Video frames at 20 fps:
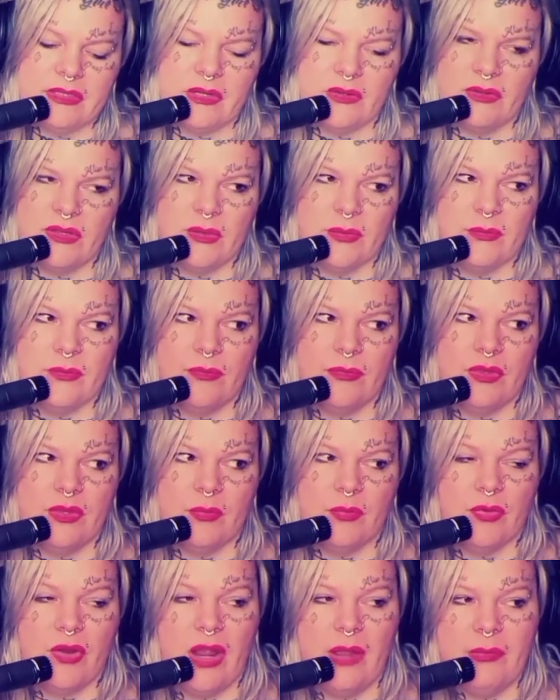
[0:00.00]
So the
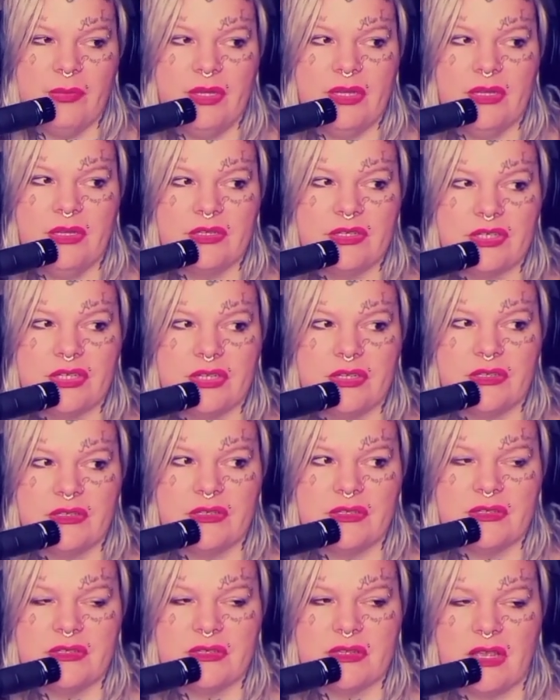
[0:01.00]

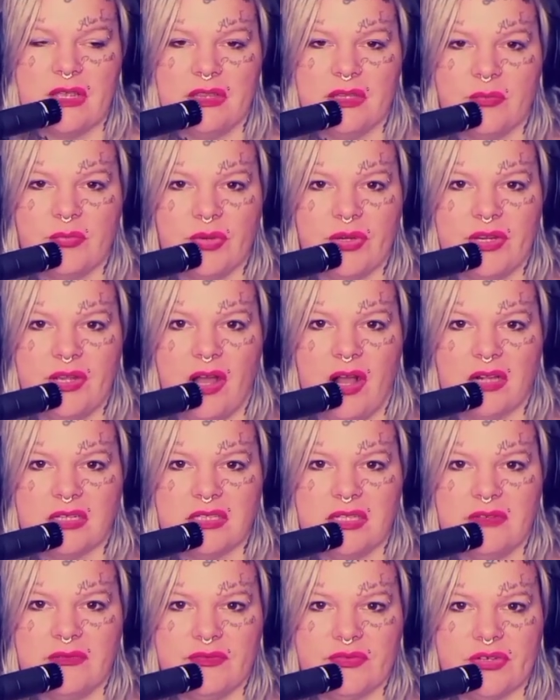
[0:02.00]
premonitions and the
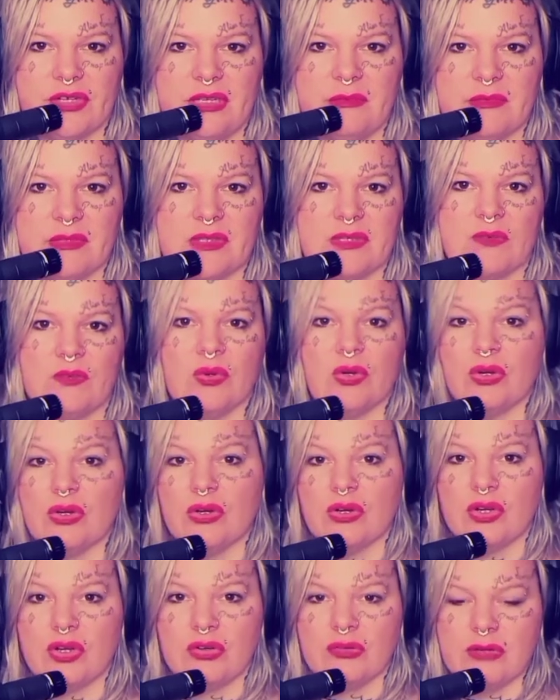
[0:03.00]
precognitive dreams
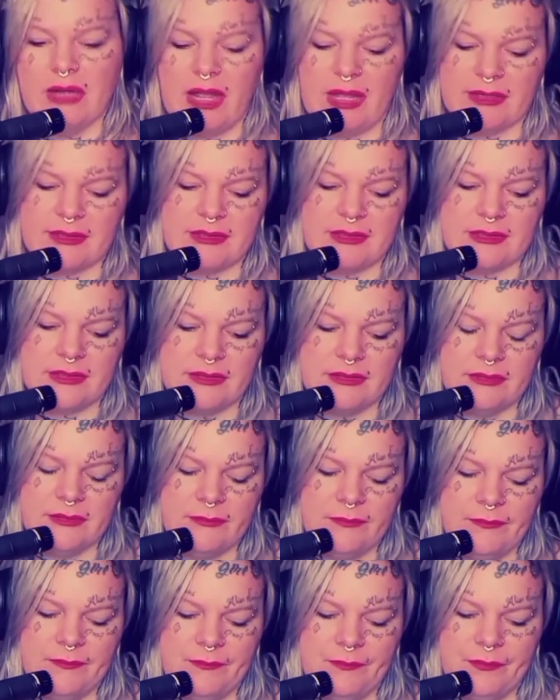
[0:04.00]
were correct.
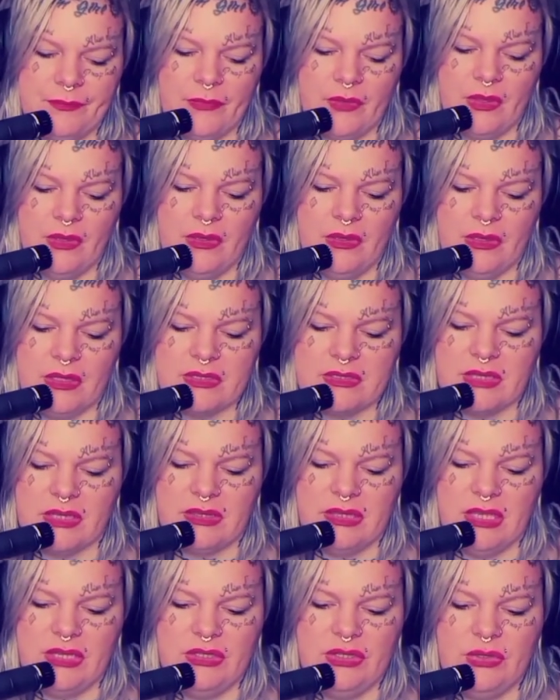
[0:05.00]

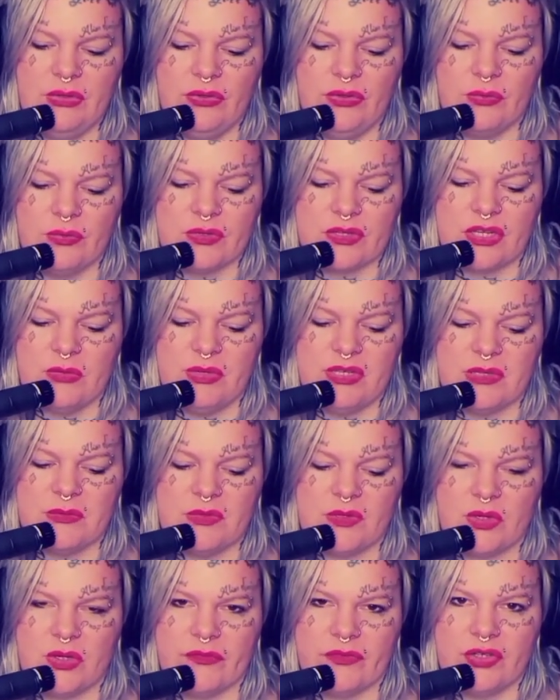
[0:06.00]
It's like they knew there was going to
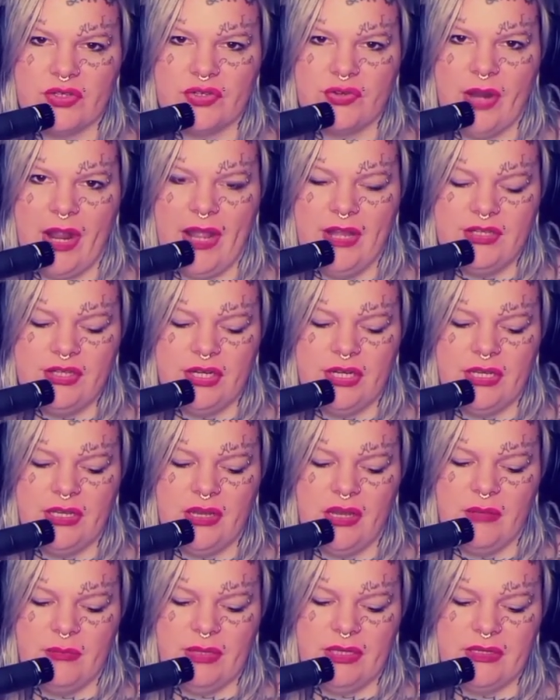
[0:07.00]
be some sort of a
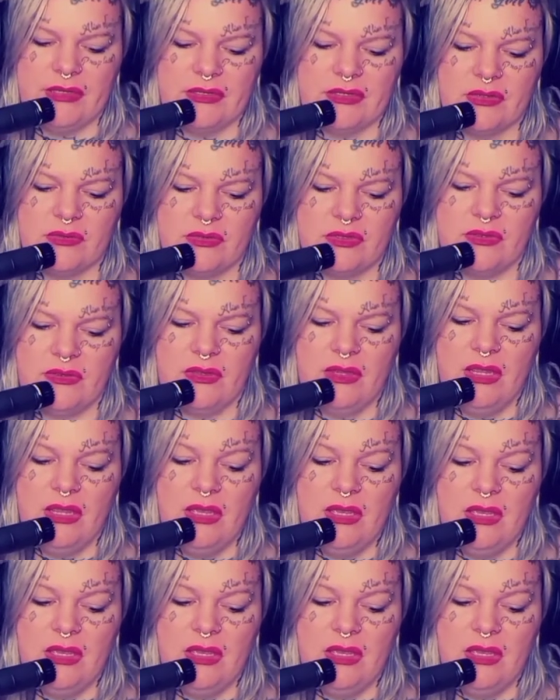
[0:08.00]
tragedy coming. So